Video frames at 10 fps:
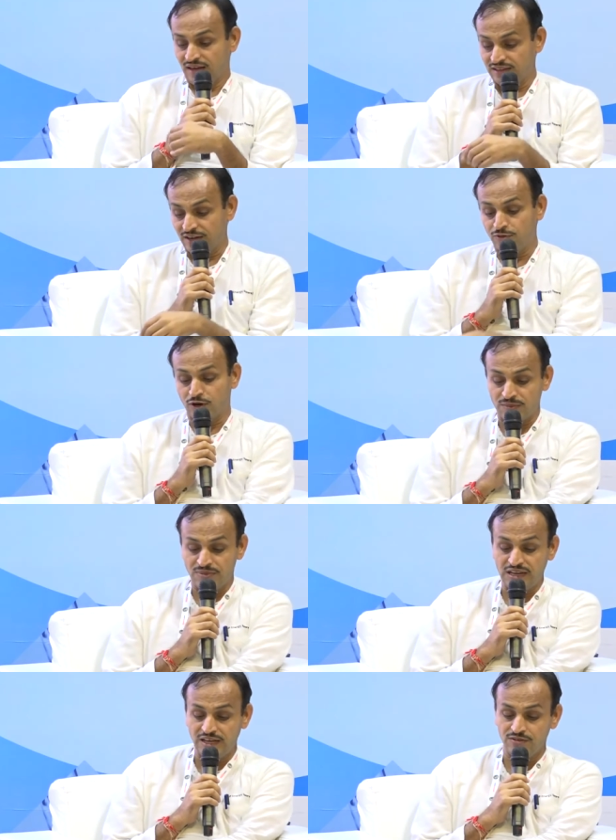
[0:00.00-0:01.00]
And therefore, I
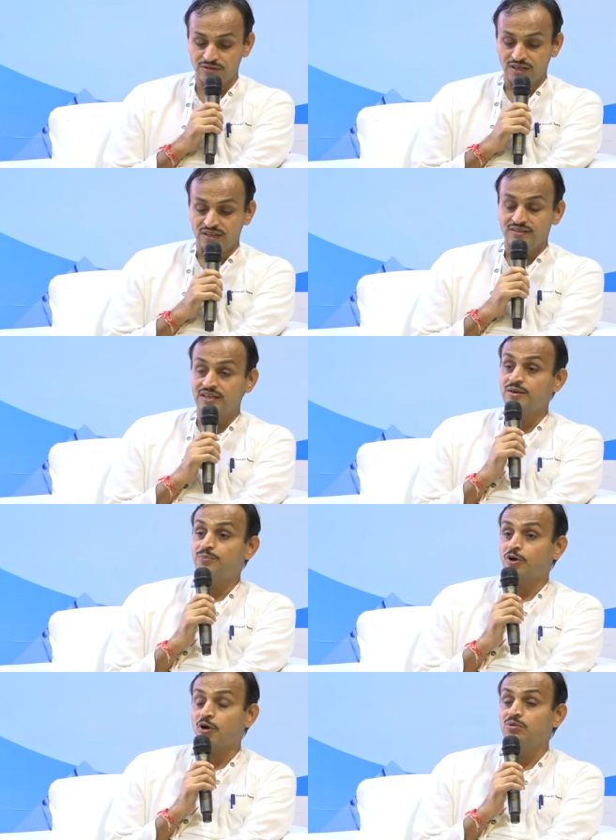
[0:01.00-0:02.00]
believe that the
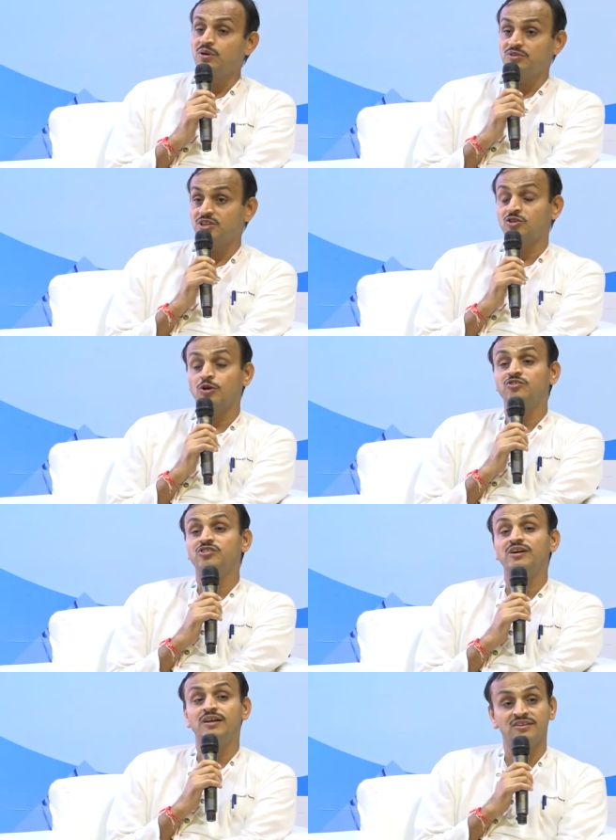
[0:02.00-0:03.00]
problem, the
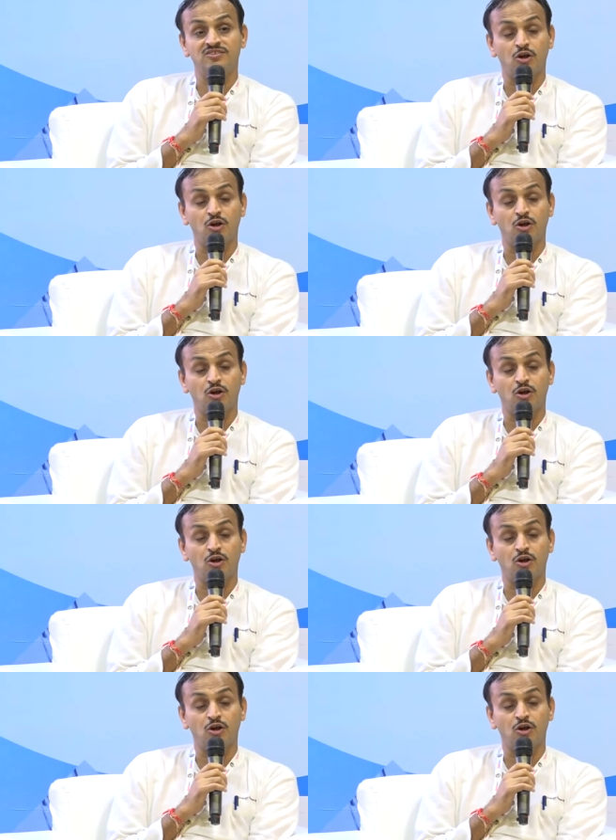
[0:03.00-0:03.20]
solution does